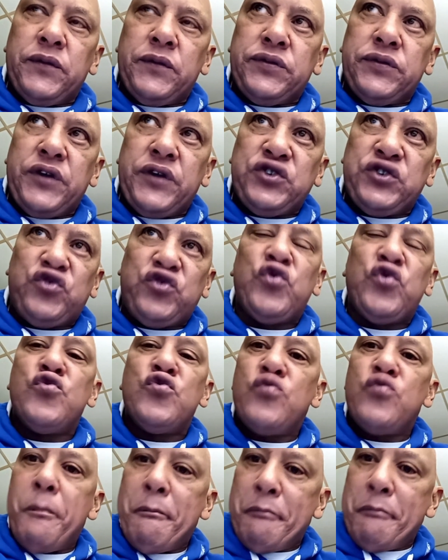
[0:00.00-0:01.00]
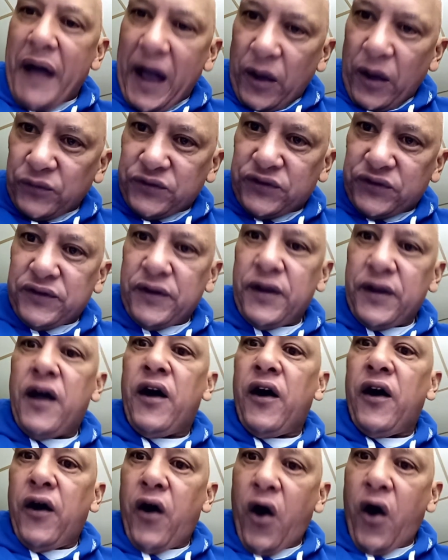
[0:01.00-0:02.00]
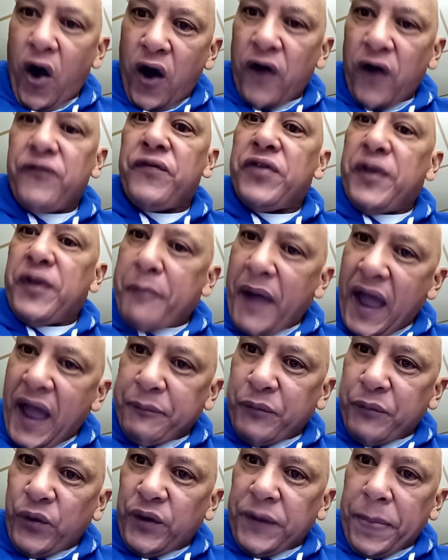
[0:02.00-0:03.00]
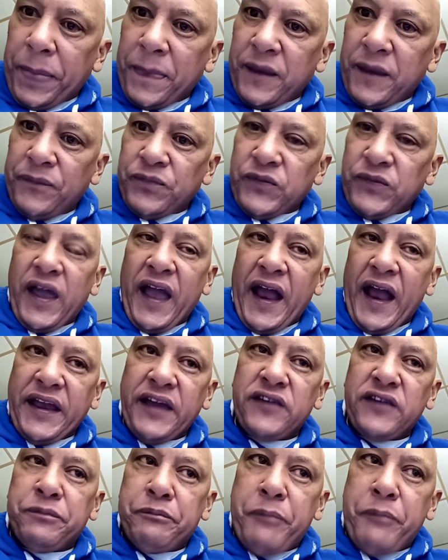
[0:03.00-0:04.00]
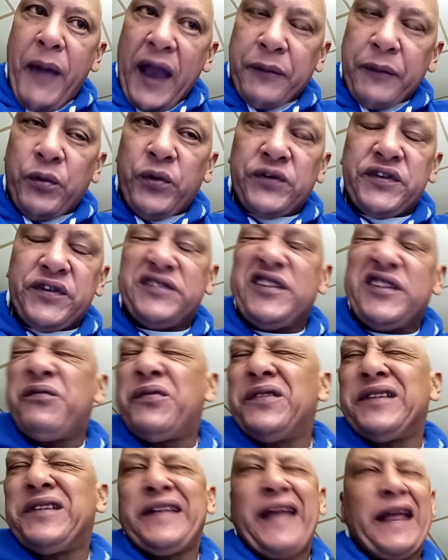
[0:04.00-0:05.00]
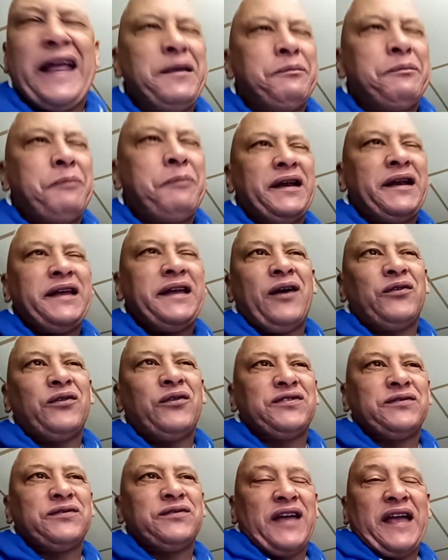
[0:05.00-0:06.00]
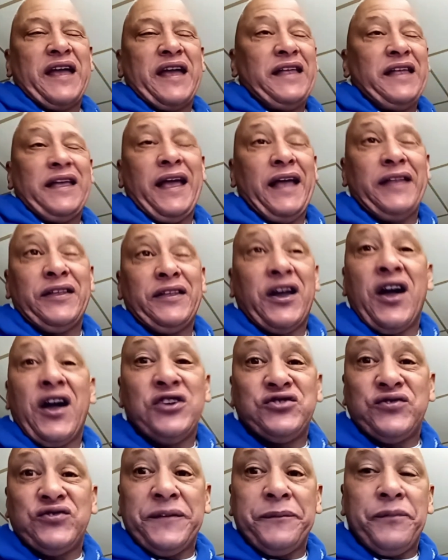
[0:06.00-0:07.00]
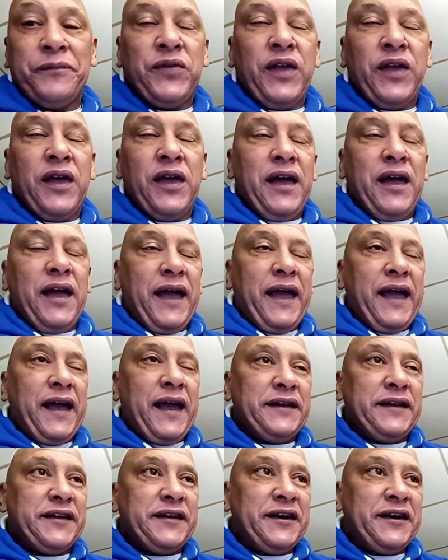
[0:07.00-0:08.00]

the true bounce off the backwood. And his backwood was different than anybody else in the country. And